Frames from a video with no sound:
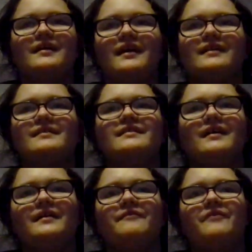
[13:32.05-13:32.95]
and
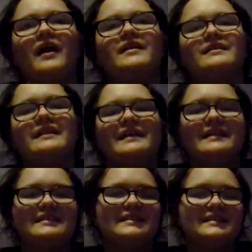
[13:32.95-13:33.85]
finally
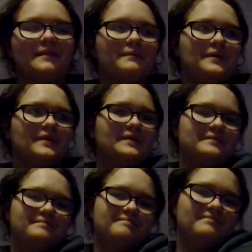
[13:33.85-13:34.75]
in December,
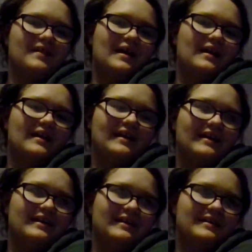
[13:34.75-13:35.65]

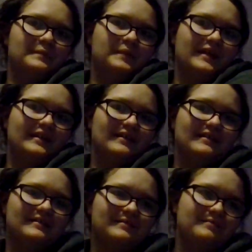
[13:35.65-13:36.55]
I
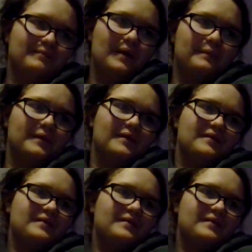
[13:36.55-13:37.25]
completed my book.